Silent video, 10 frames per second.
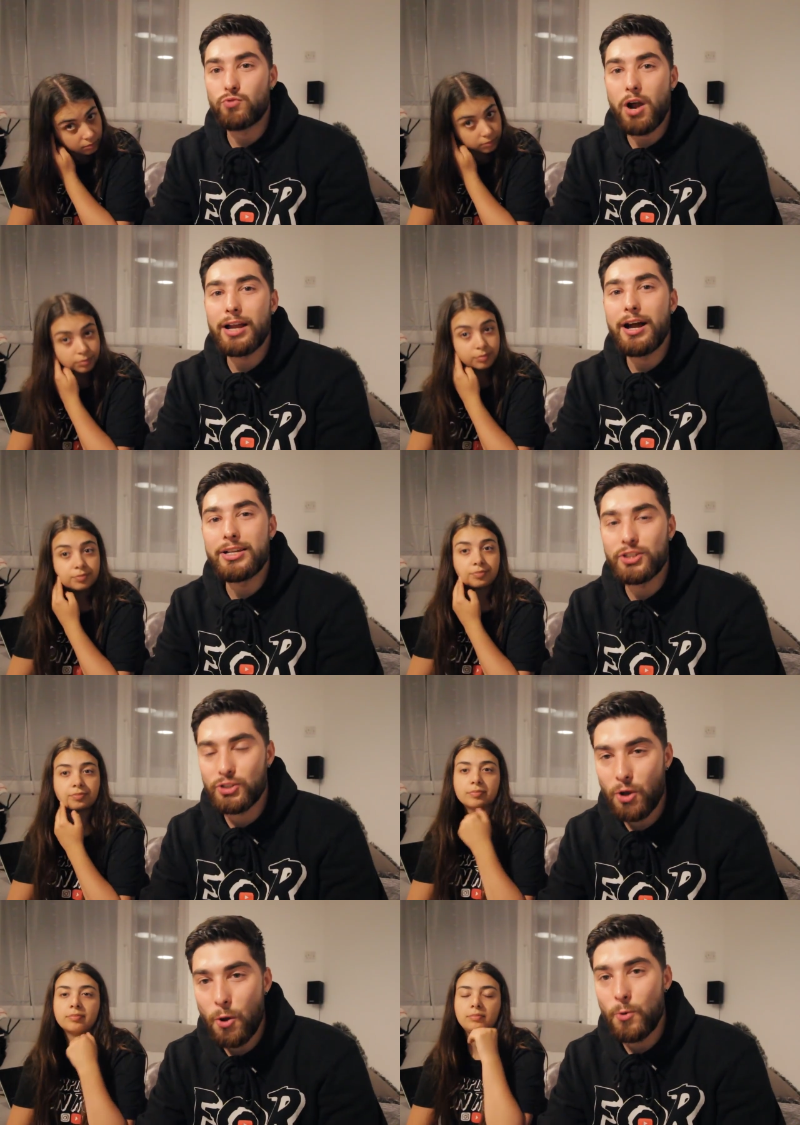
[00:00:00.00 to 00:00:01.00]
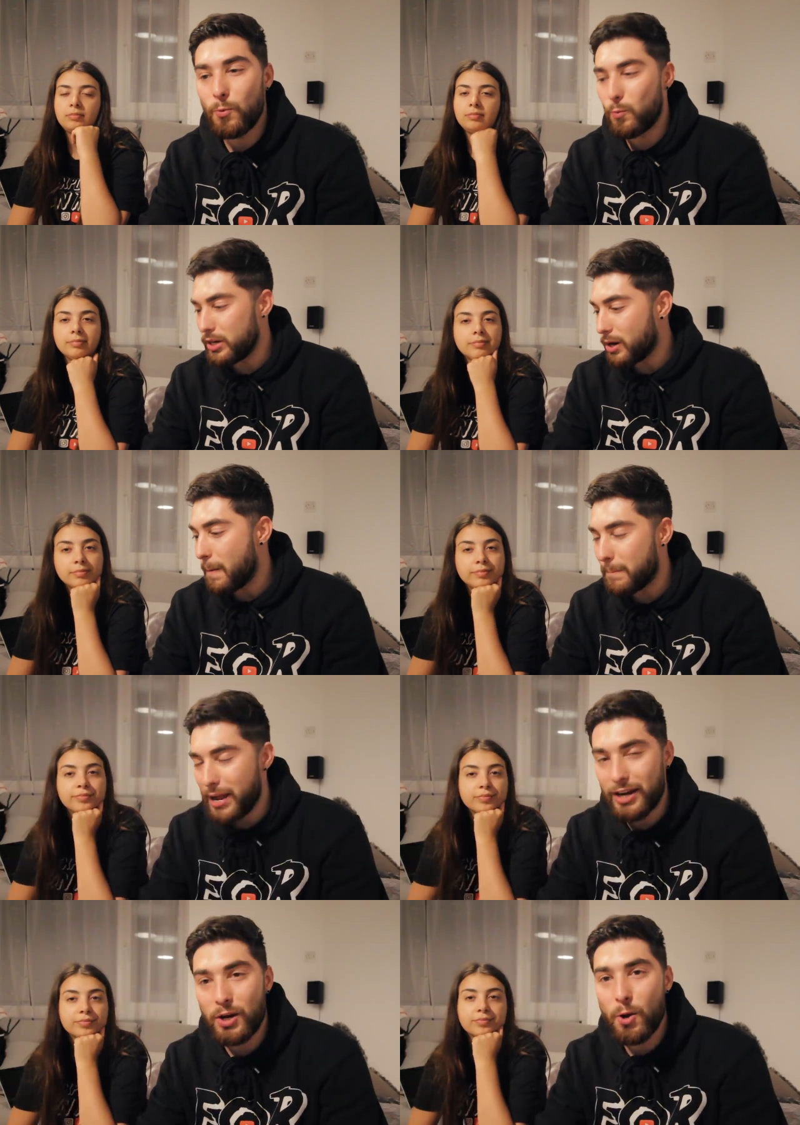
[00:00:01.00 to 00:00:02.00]
Speaker 1: Right guys, so we are
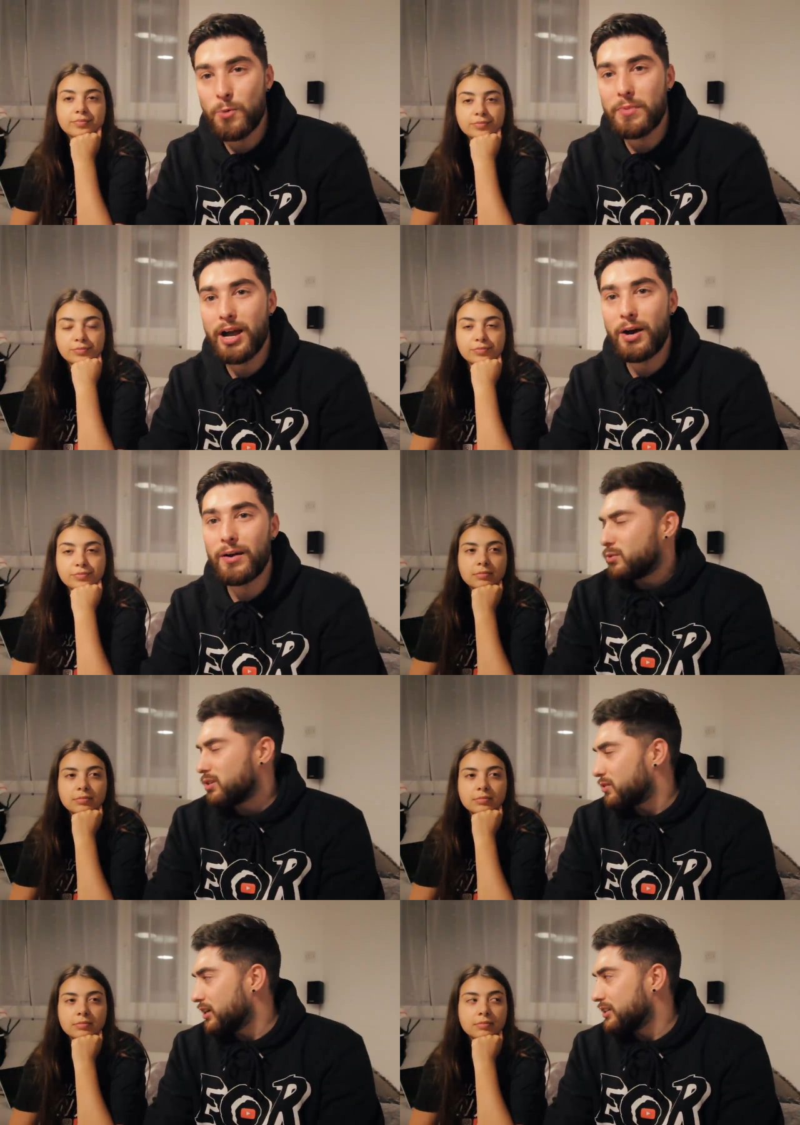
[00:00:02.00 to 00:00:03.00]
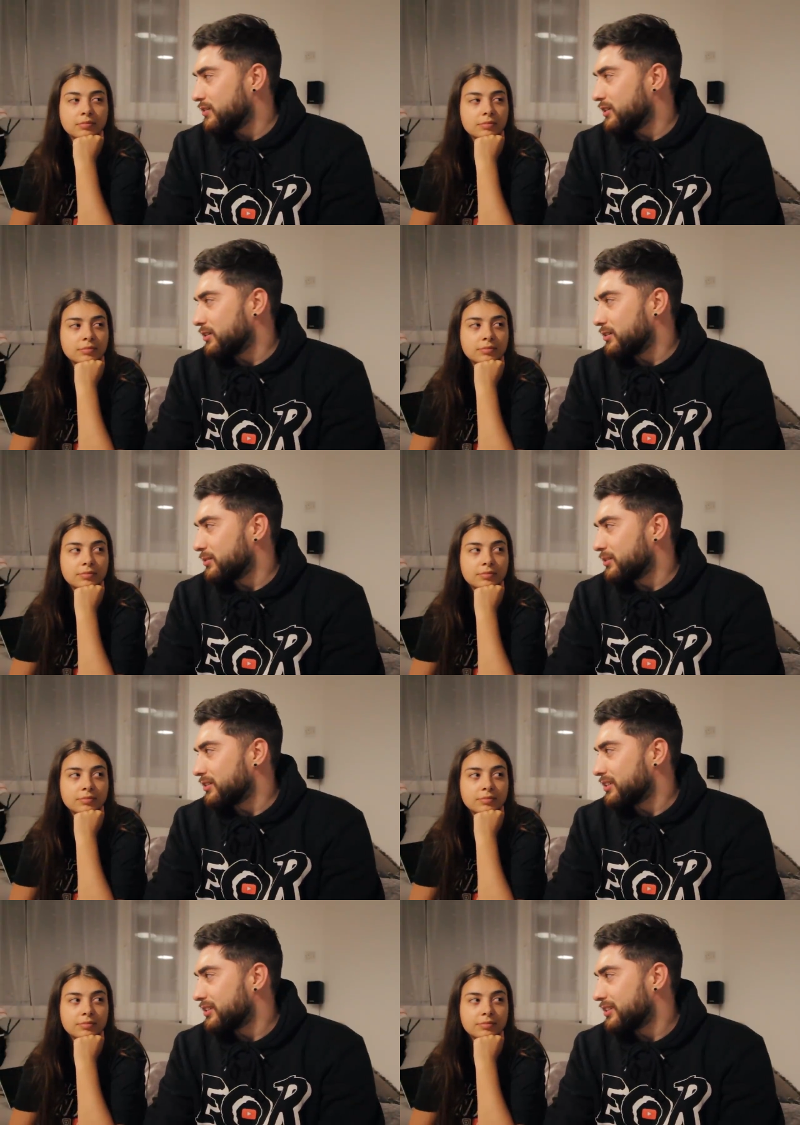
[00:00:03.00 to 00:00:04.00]
back home now. What crazy video to be
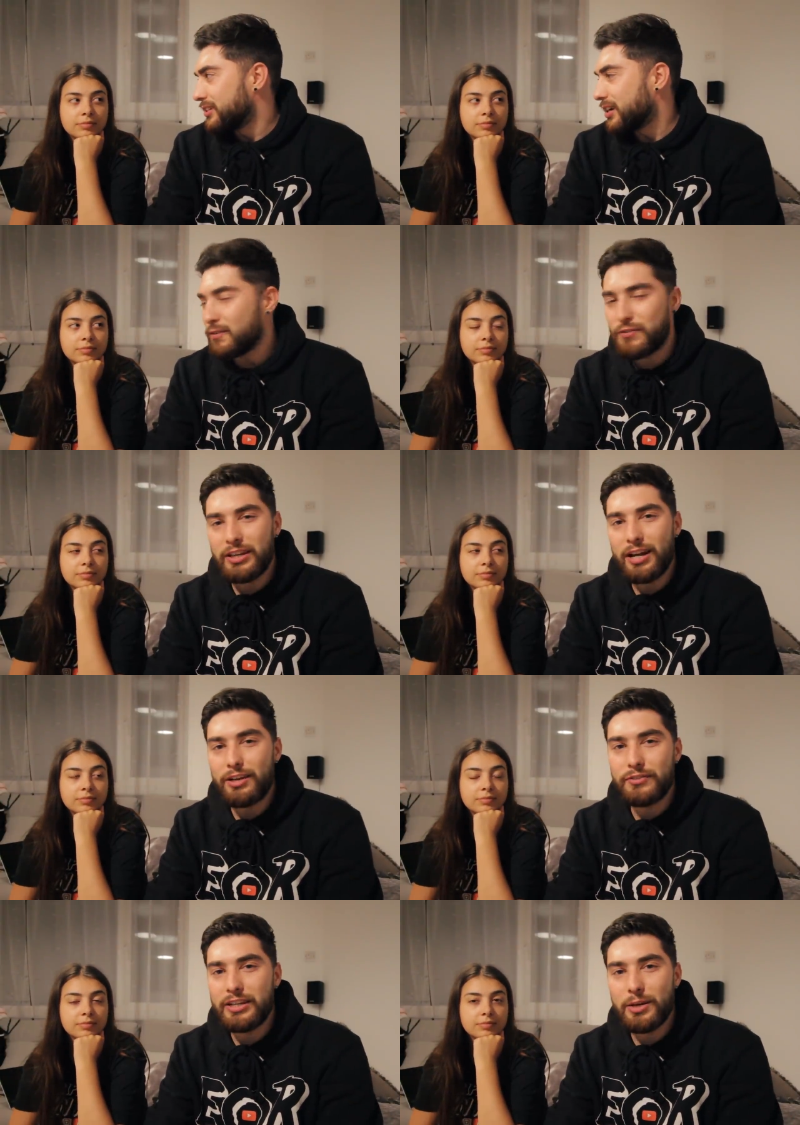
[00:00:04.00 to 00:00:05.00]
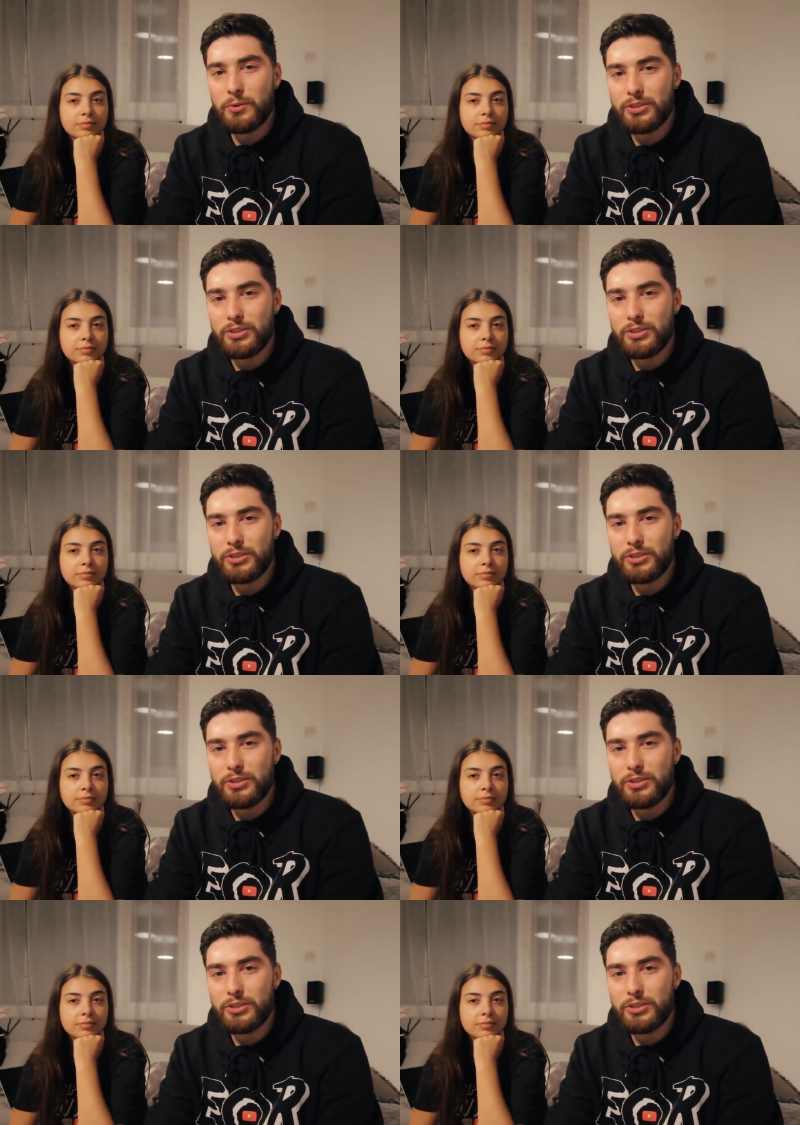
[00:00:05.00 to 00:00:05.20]
honest. I think I think it